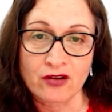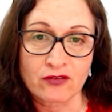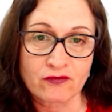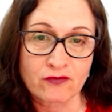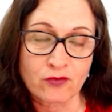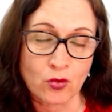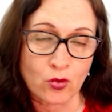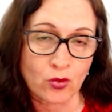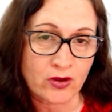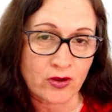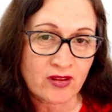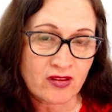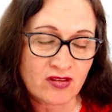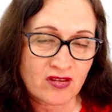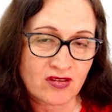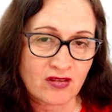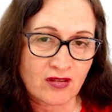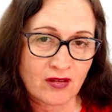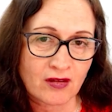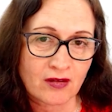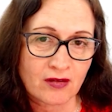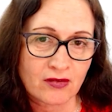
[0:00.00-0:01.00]

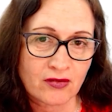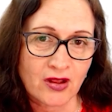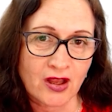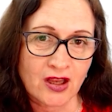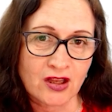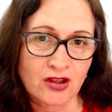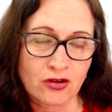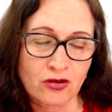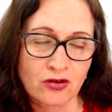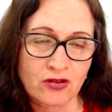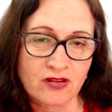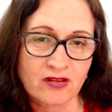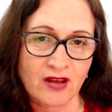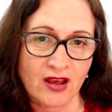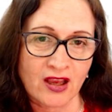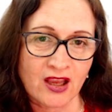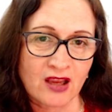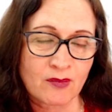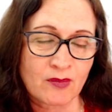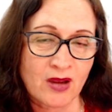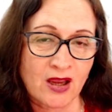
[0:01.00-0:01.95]
voice and you say them